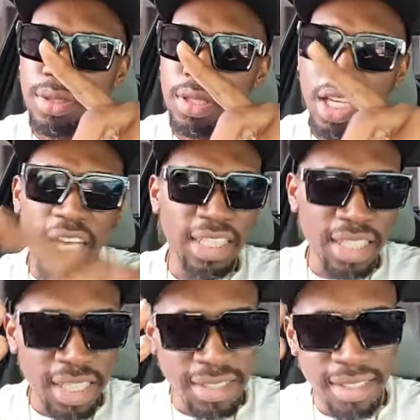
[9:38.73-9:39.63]

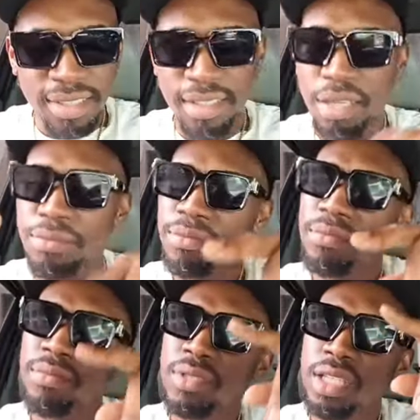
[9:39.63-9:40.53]
cashless system.
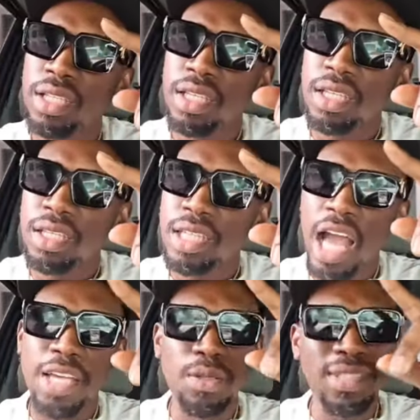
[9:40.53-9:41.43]
You
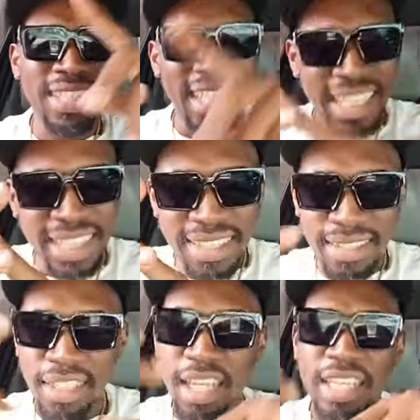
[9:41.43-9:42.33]
use needs.
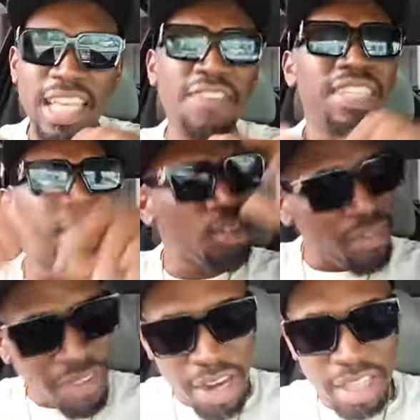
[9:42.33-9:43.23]
Everything with
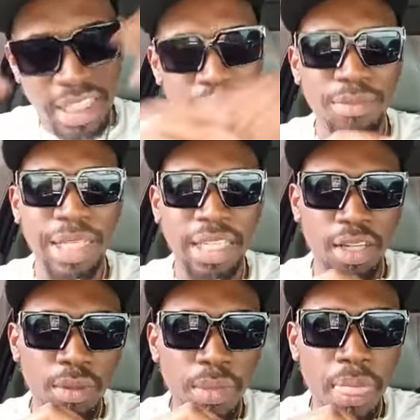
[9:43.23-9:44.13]
foreign take up, you take
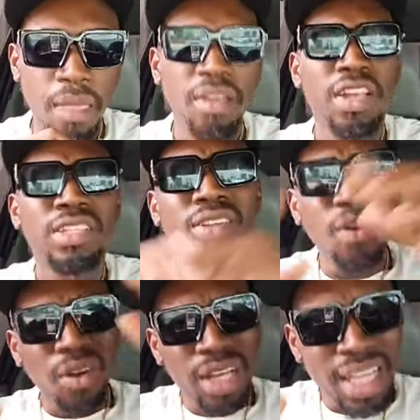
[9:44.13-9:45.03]
up. So
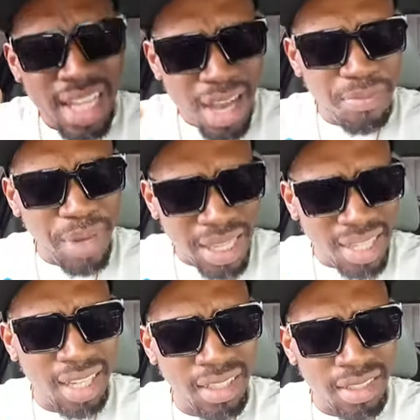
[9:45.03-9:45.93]
how you know
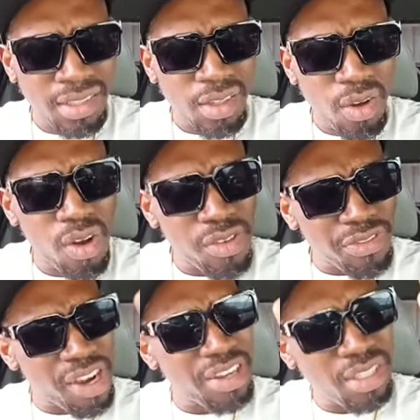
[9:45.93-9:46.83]
pattern or
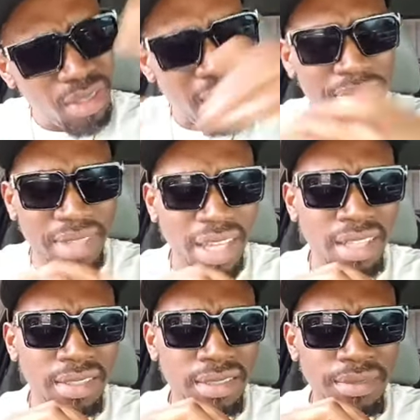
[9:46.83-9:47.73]
foreign do them
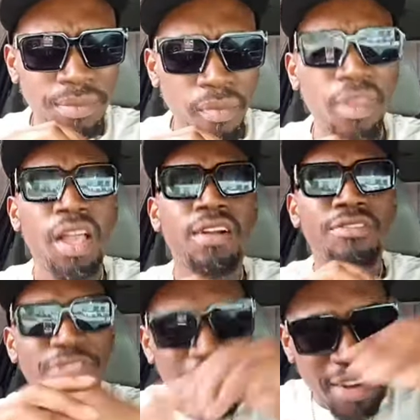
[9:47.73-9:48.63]
thing?
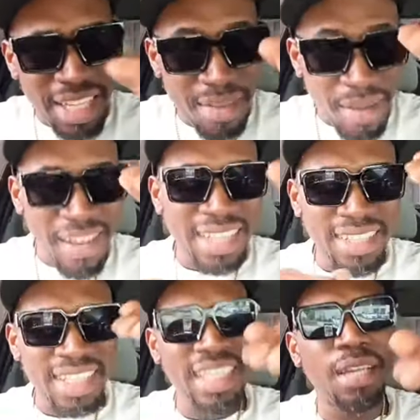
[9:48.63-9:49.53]
Foreign them have a
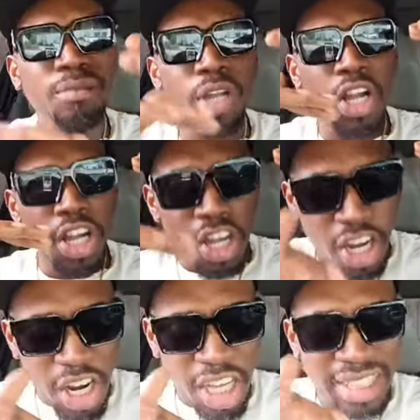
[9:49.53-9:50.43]
thing named
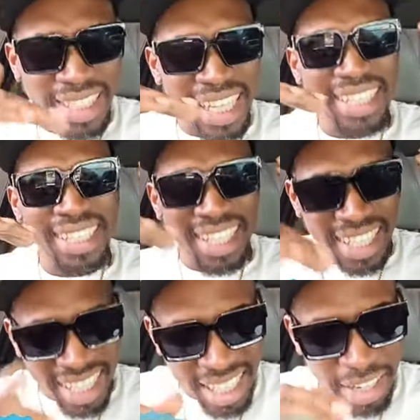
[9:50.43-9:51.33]
urgent
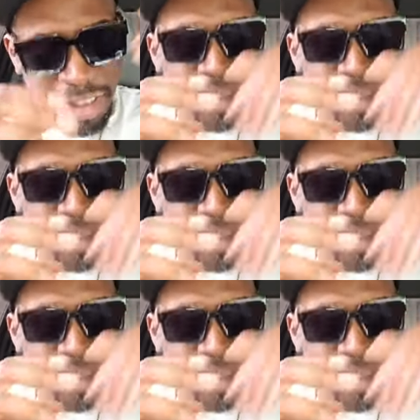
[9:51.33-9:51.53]
care.